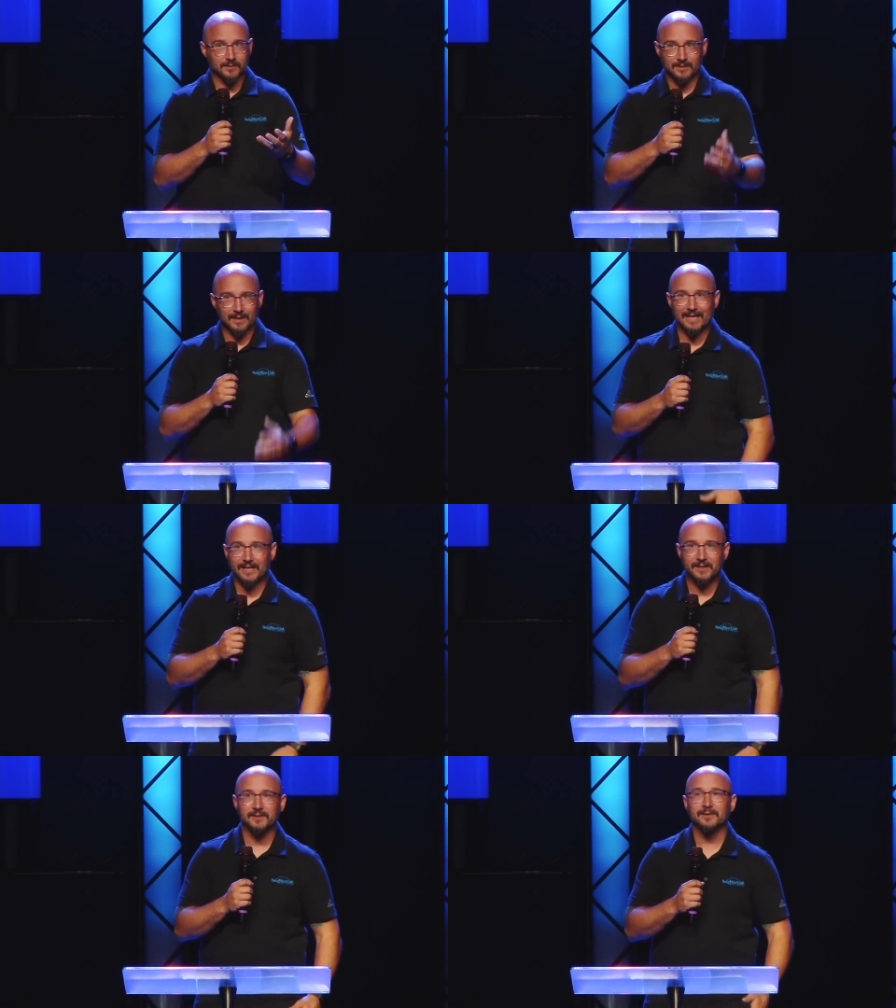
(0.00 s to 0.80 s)

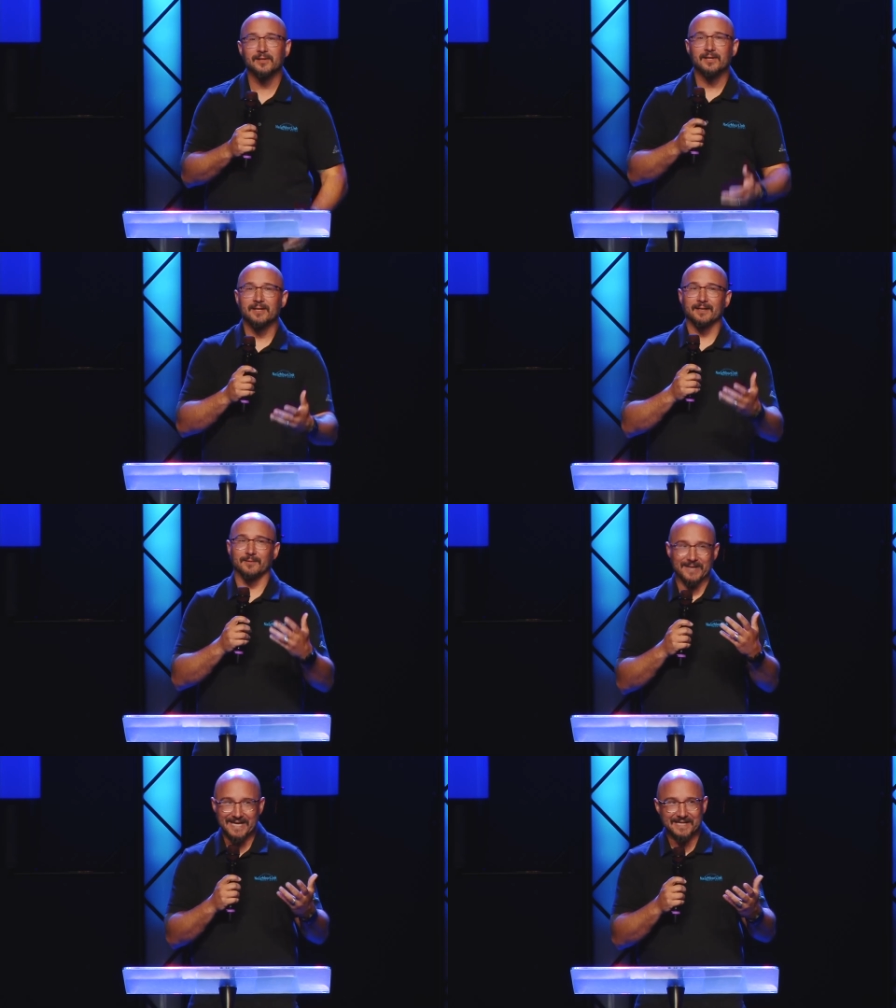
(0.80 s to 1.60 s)
Hi.
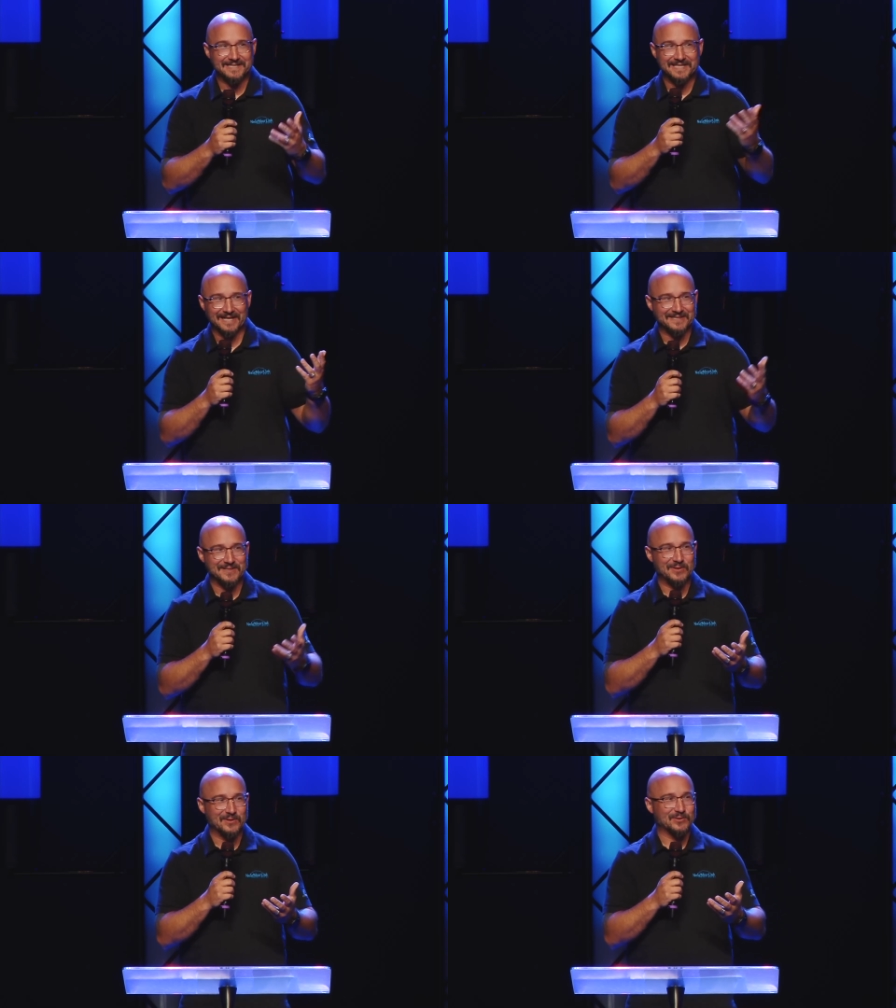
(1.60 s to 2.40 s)
I'm 18, 19
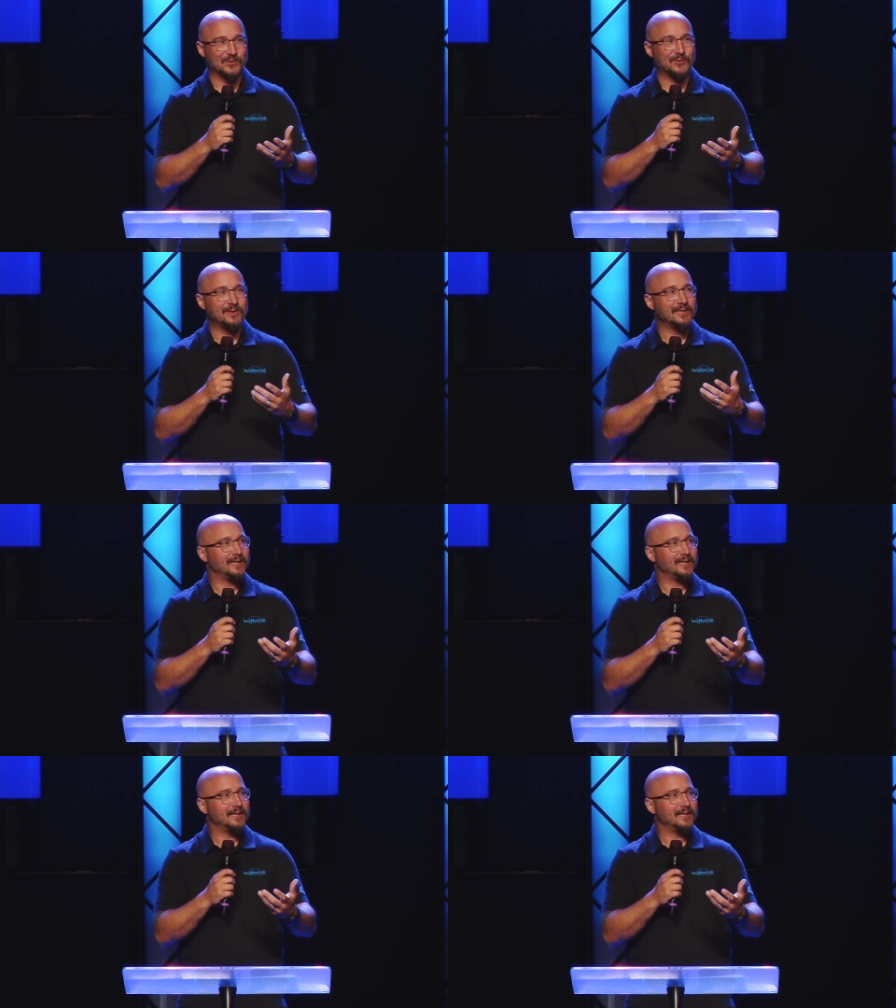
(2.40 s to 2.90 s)
years old.